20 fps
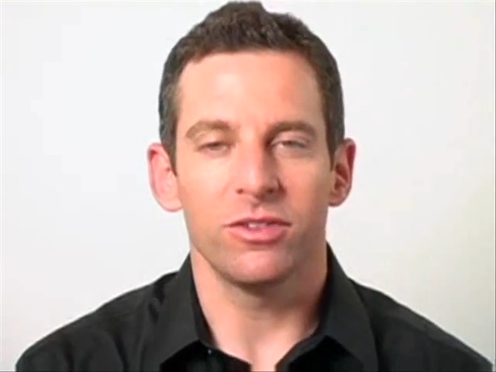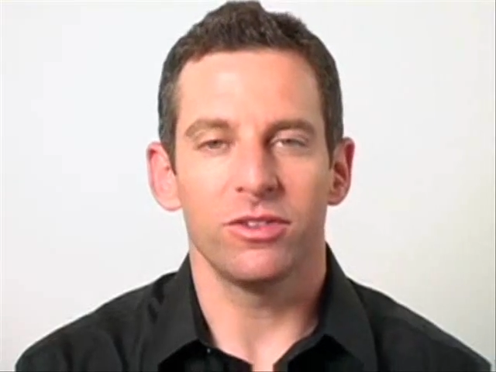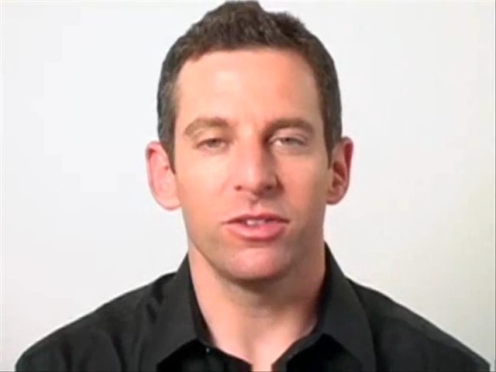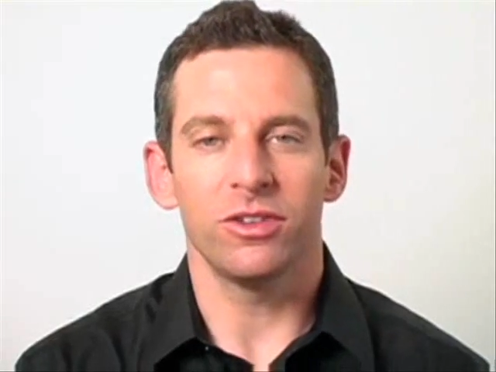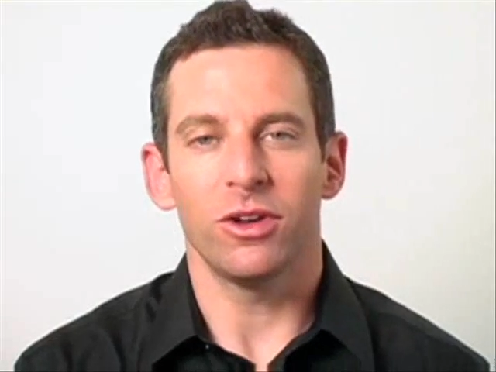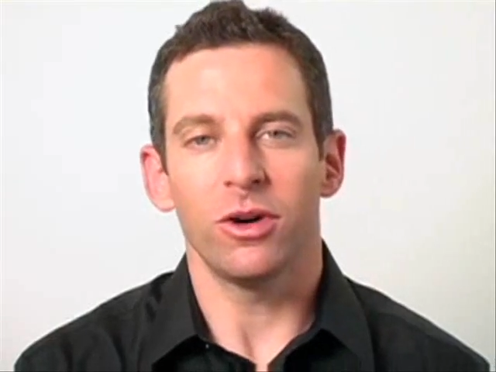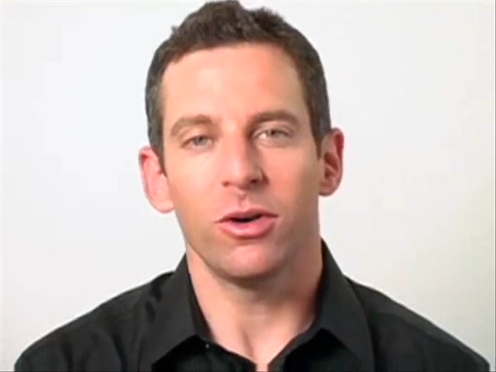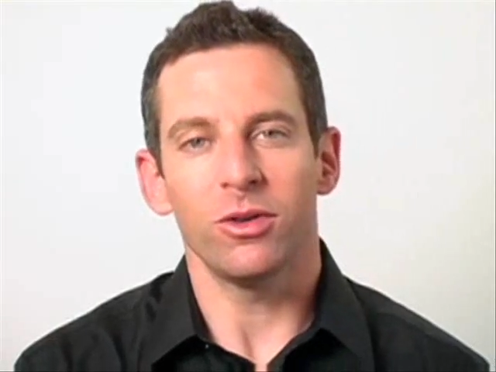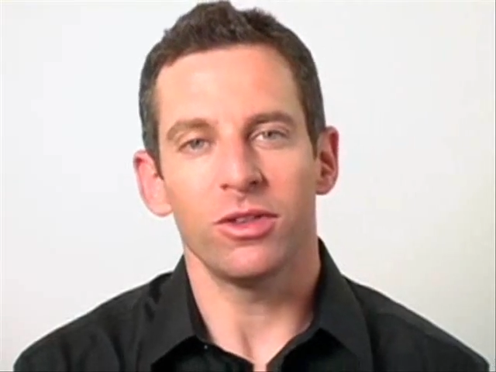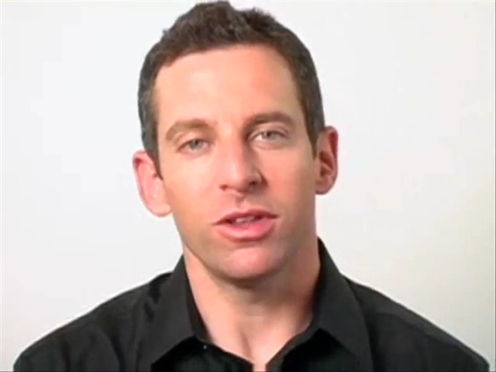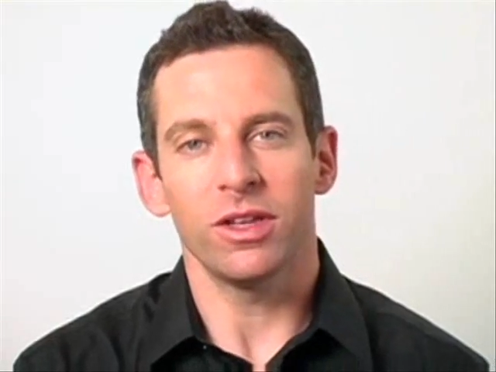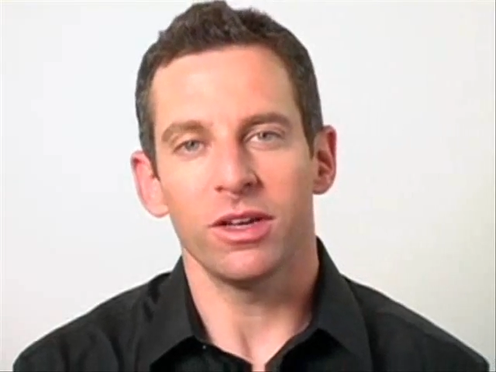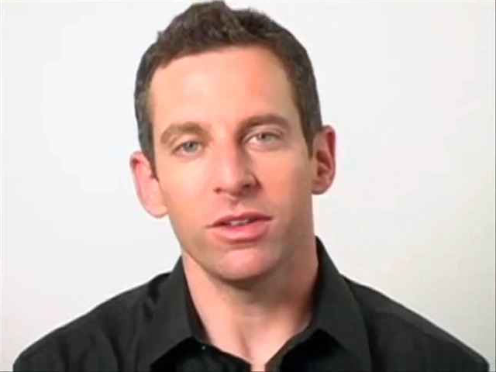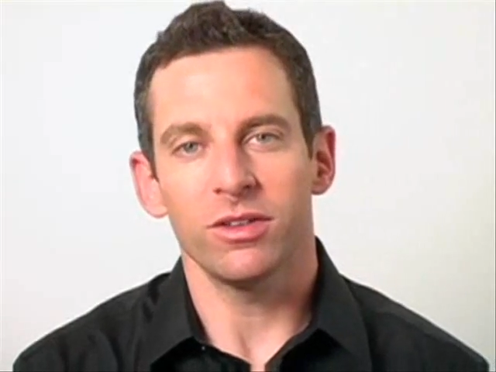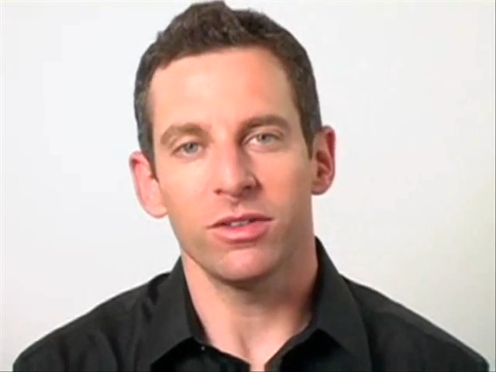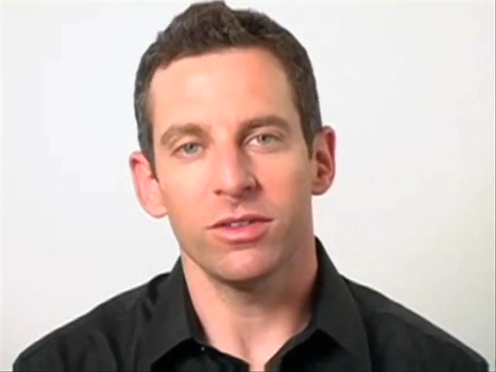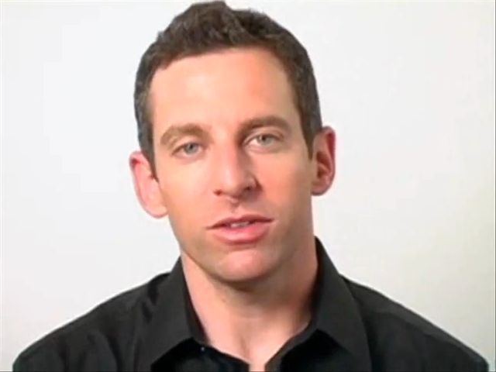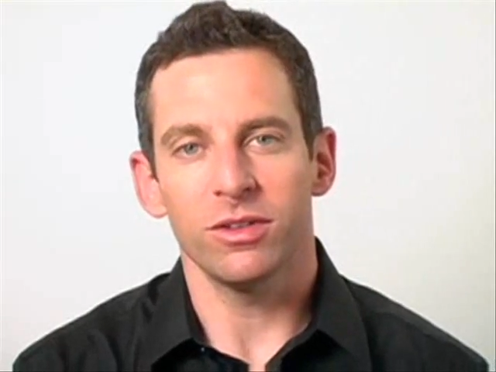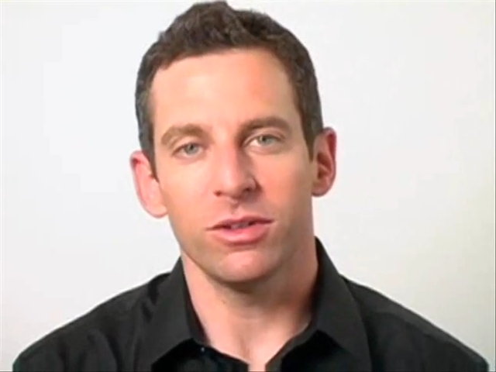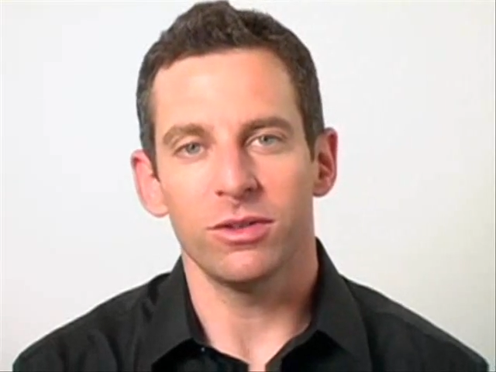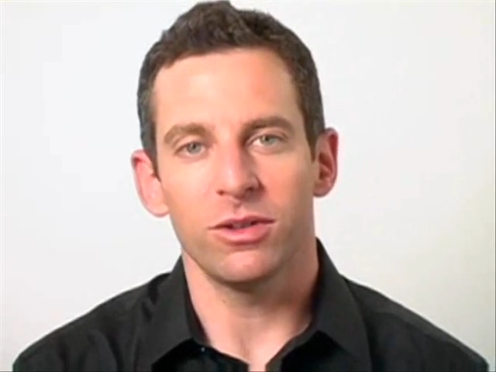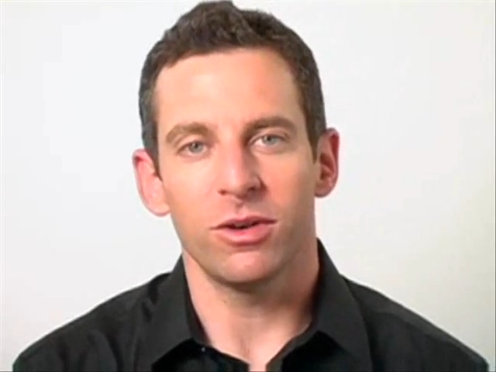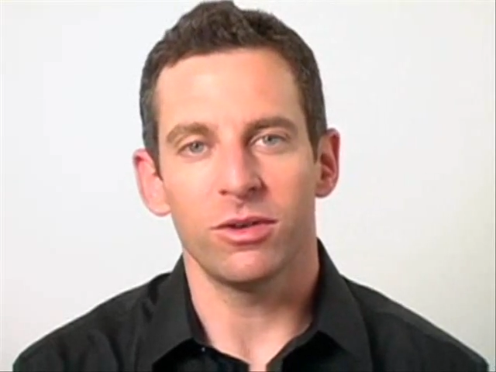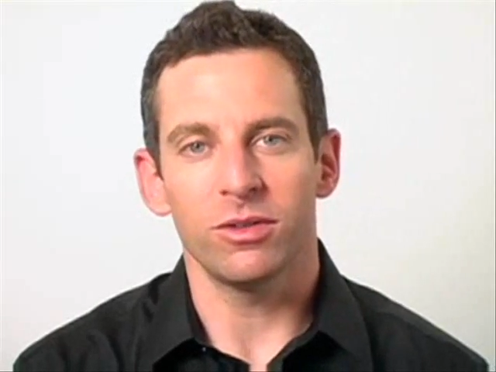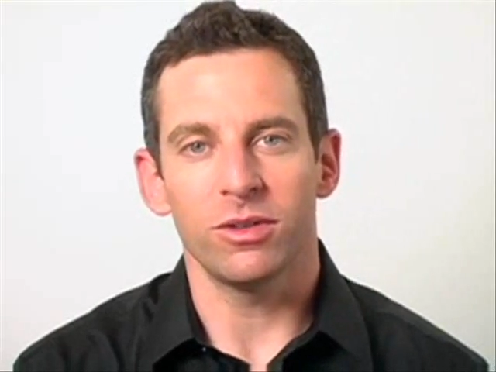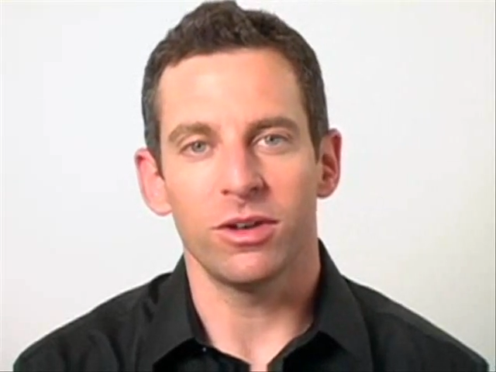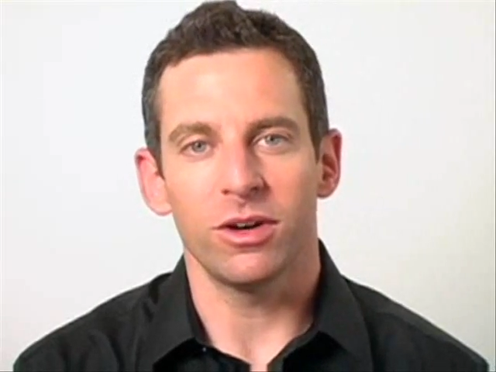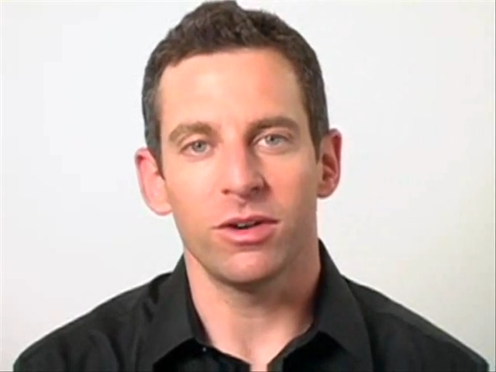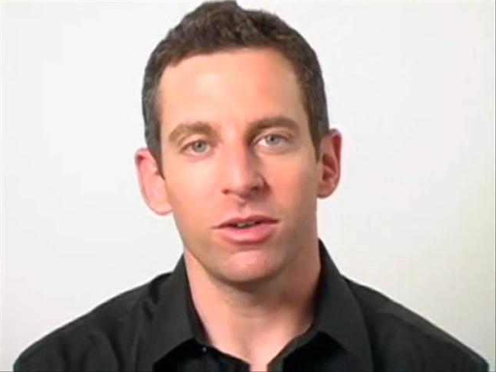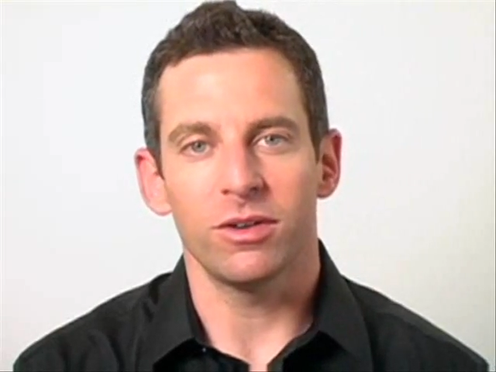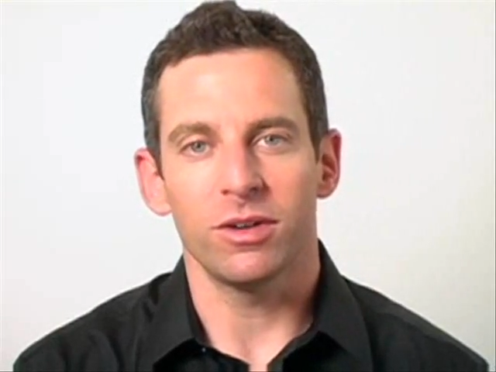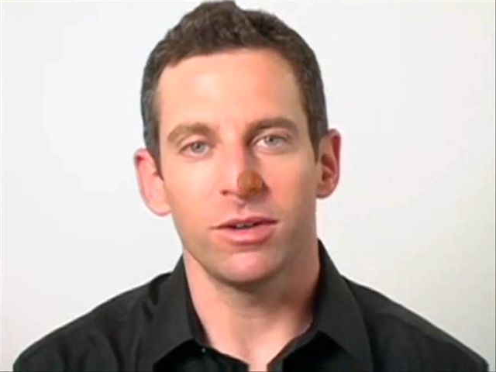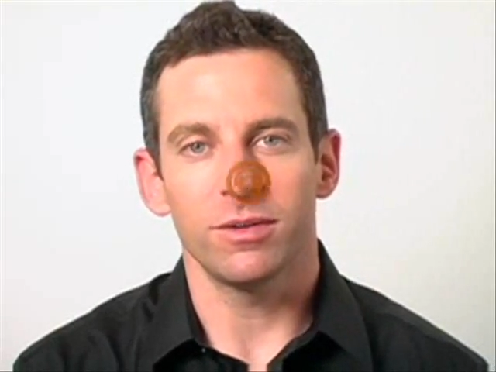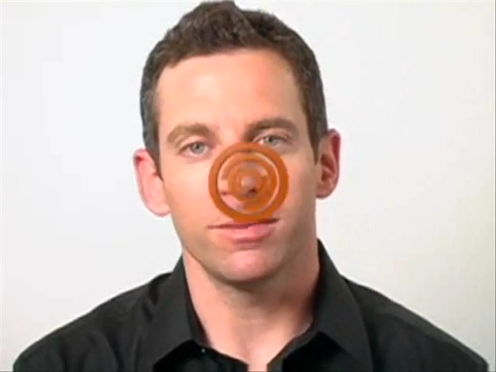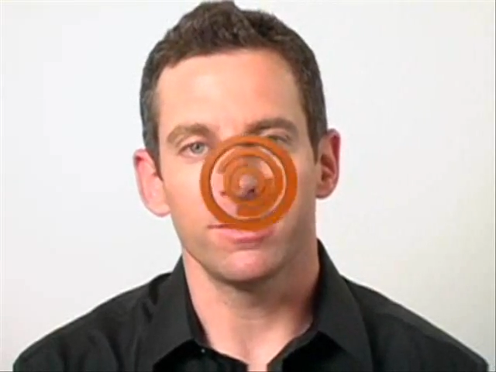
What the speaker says: to know things you don't know.